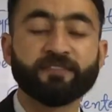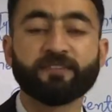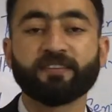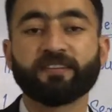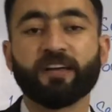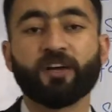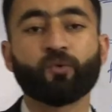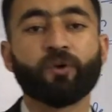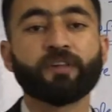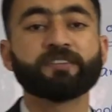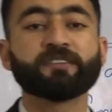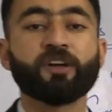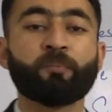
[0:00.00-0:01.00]
the second one
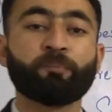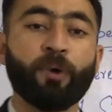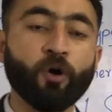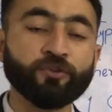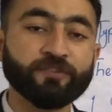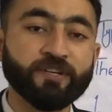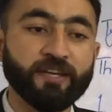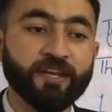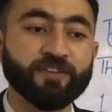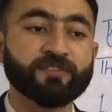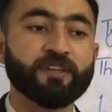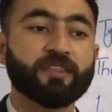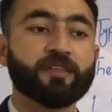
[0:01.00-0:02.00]
is compound
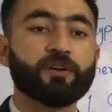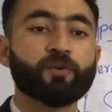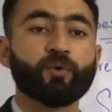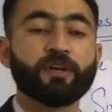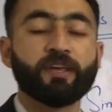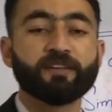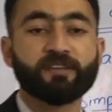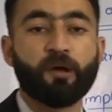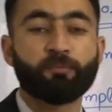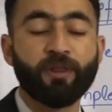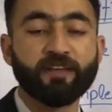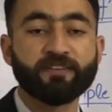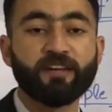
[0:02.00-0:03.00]
sentence, the third one is
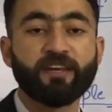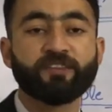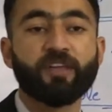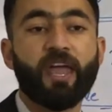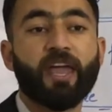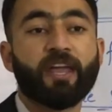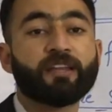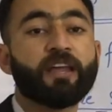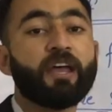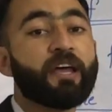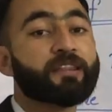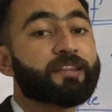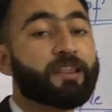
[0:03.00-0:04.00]
complex sentence,
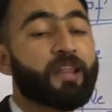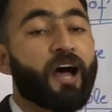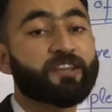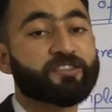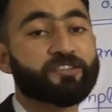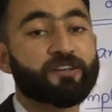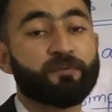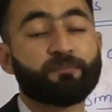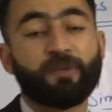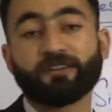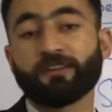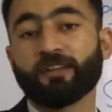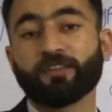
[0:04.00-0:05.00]
and the last
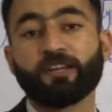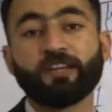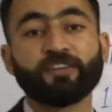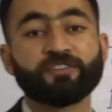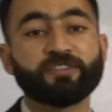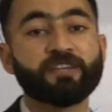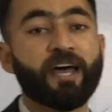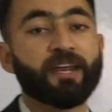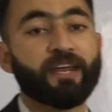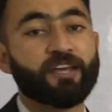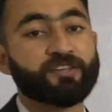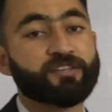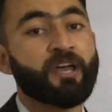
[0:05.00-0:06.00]
but not the least,
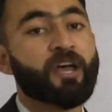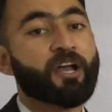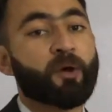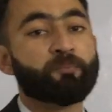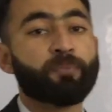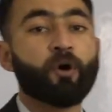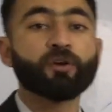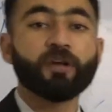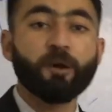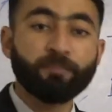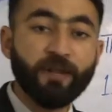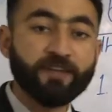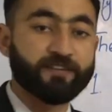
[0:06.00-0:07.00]
that is compound
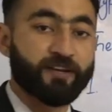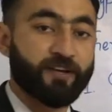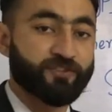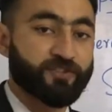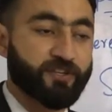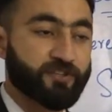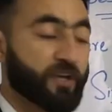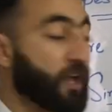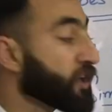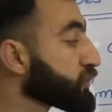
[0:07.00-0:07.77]
complex sentences.